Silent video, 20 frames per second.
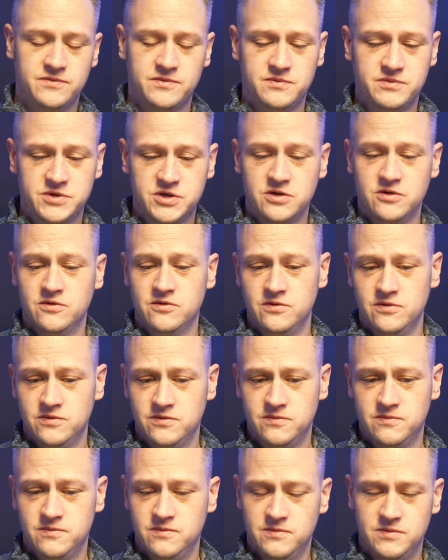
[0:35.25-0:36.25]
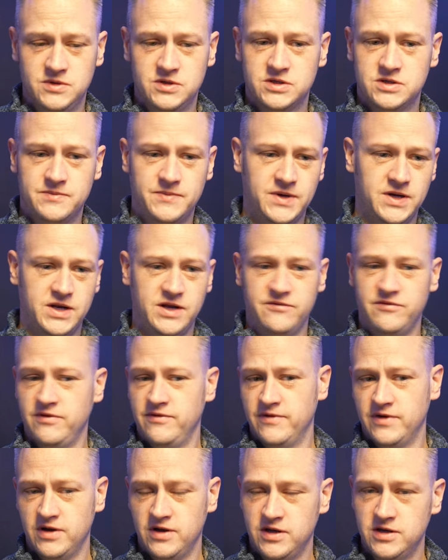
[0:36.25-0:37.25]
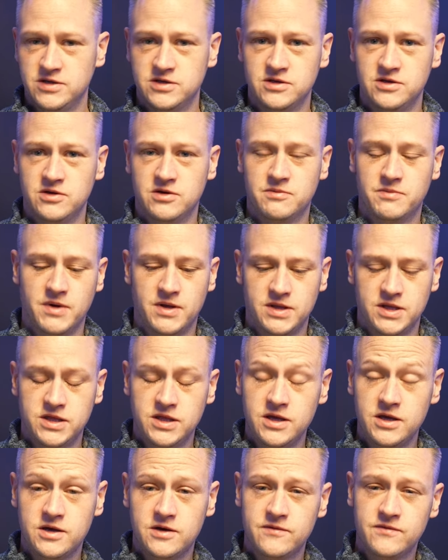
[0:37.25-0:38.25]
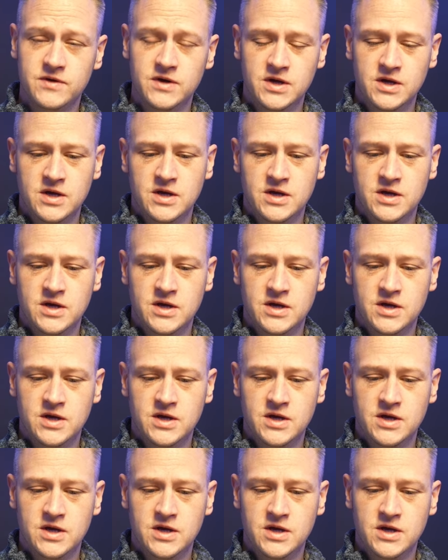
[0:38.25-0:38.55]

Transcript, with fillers: shown just about every variation you can probably think of.